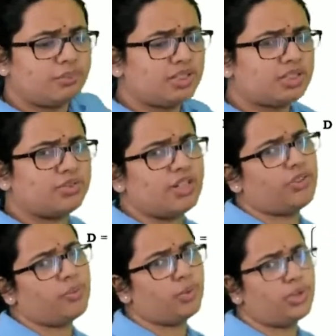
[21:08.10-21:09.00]
plus 5
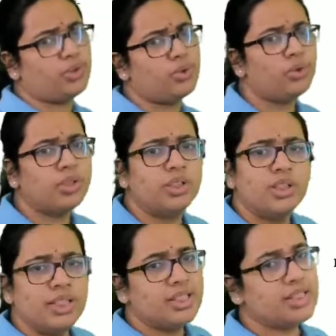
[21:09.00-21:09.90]
upon 2
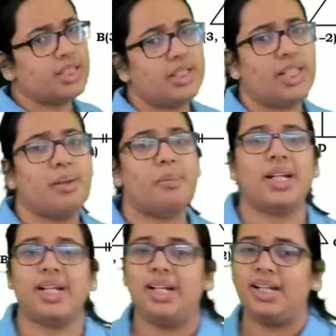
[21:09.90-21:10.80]
is nothing
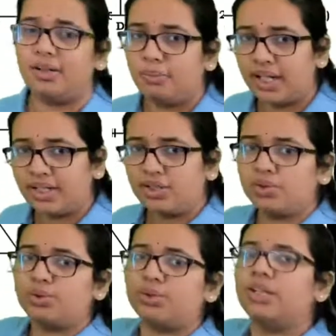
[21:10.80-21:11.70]
but 8 by 2
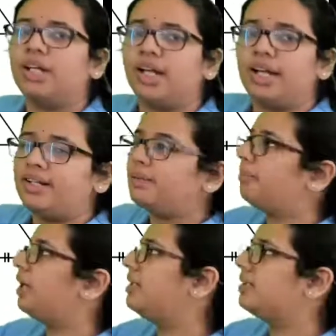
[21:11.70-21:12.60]
and
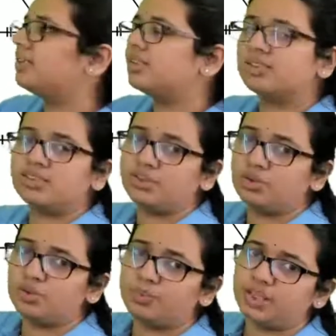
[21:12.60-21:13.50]
minus
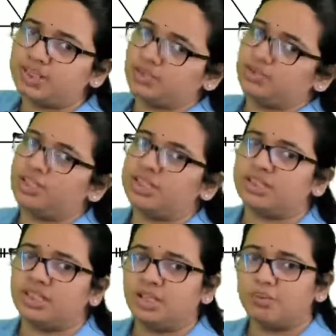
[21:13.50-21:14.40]
2 plus 2 which is
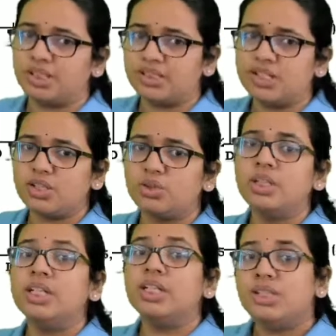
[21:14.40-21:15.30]
nothing but 0.
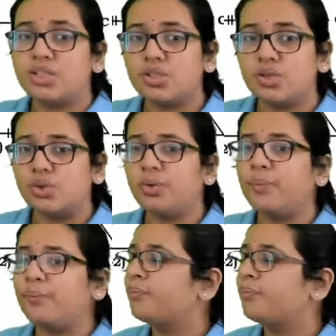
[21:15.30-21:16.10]
So